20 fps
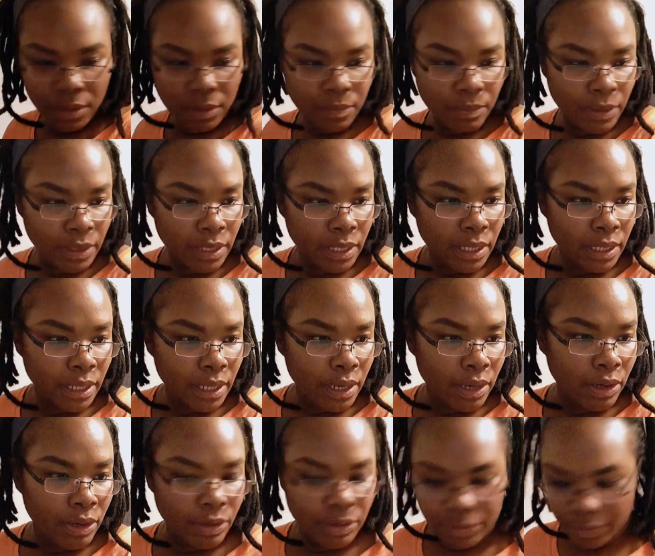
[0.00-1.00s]
But yeah,
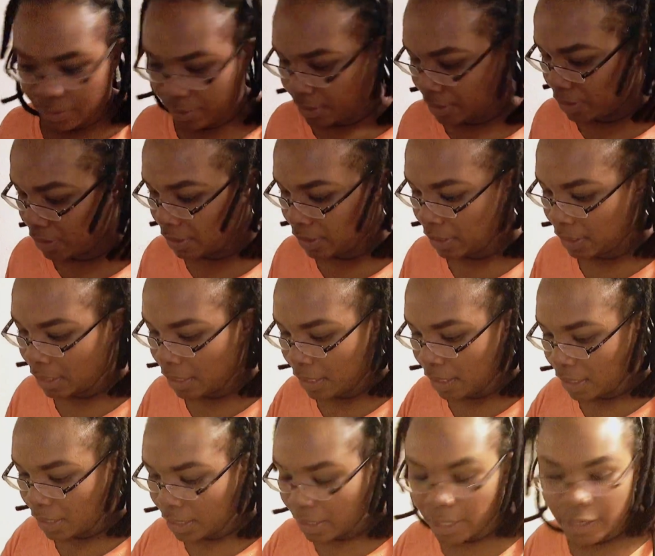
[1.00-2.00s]
y'all.
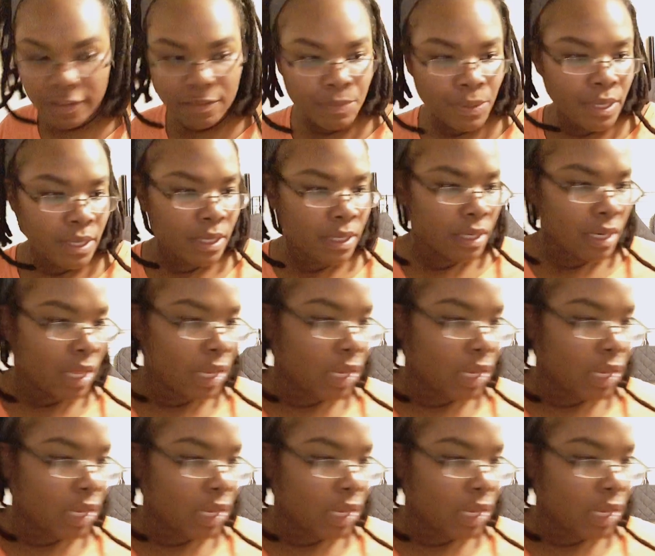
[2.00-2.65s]
It's been a